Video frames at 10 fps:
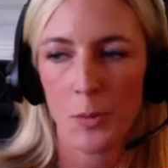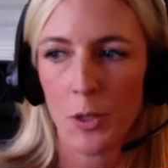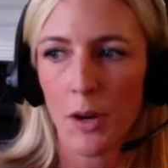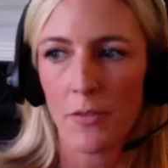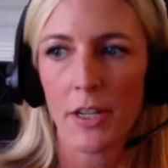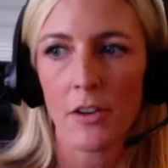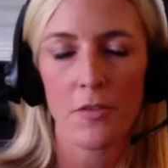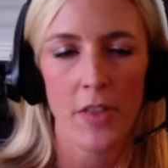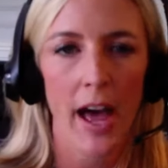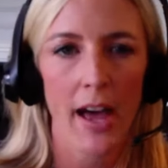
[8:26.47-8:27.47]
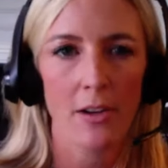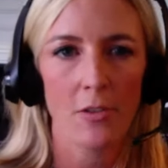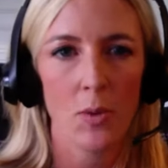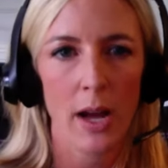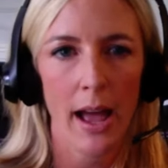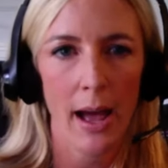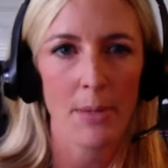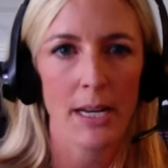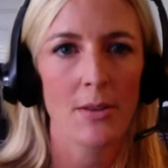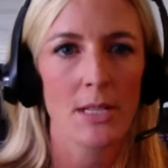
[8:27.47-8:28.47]
You want video of that, of what
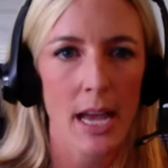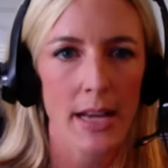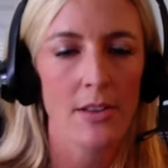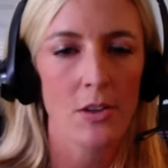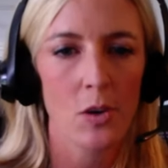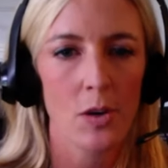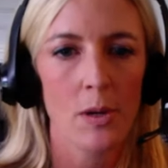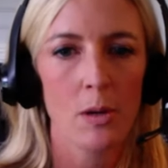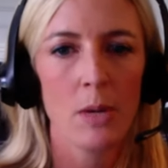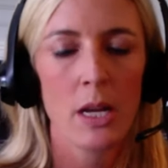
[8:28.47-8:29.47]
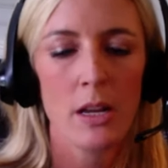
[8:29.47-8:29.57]
happened outside of the courtroom.